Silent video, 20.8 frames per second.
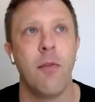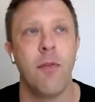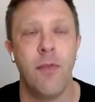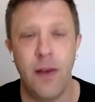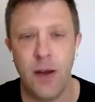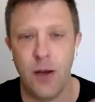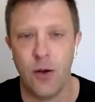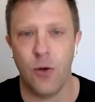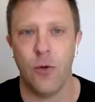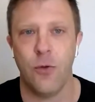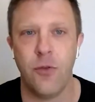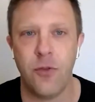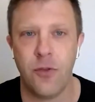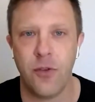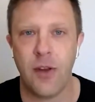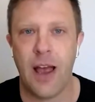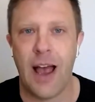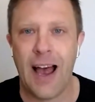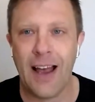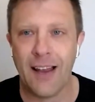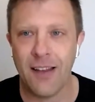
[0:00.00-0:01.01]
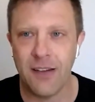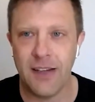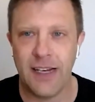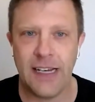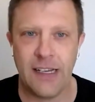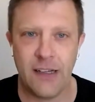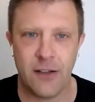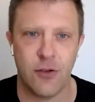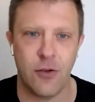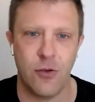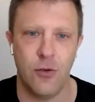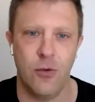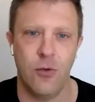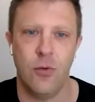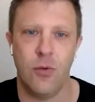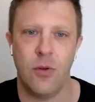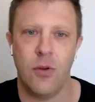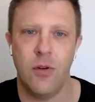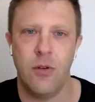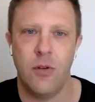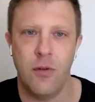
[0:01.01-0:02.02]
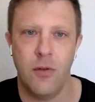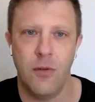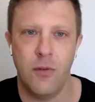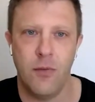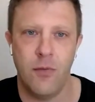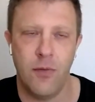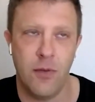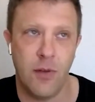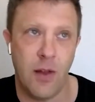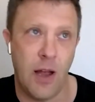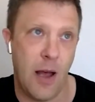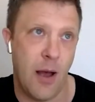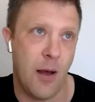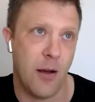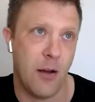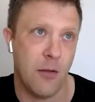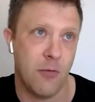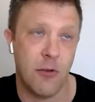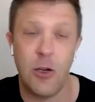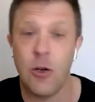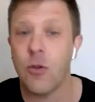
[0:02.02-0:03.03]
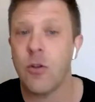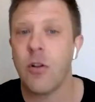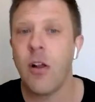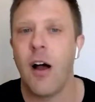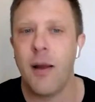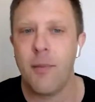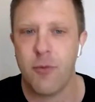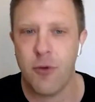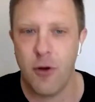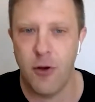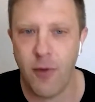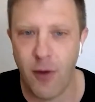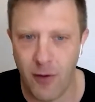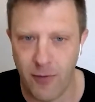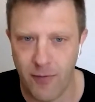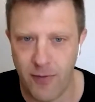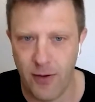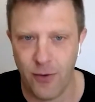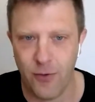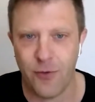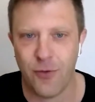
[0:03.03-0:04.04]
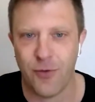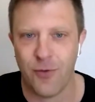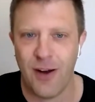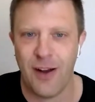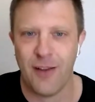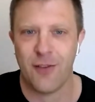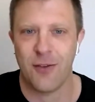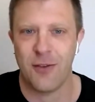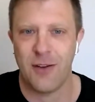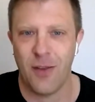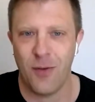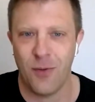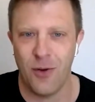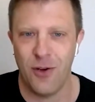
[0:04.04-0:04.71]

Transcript: fields are linked to real client profile fields, right? So in other